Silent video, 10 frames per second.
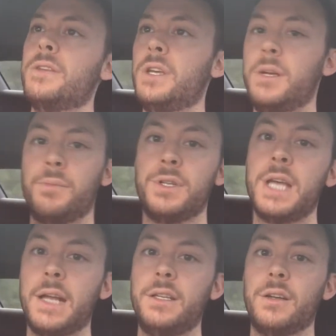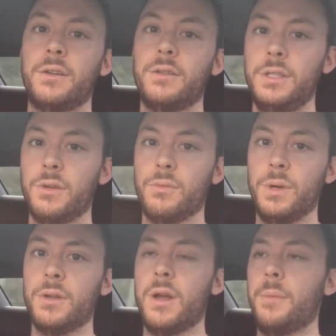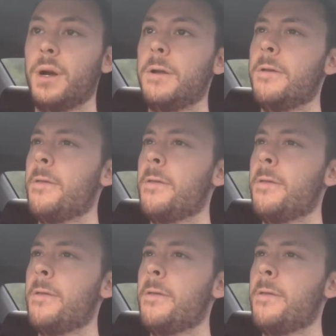so you can protect your real number.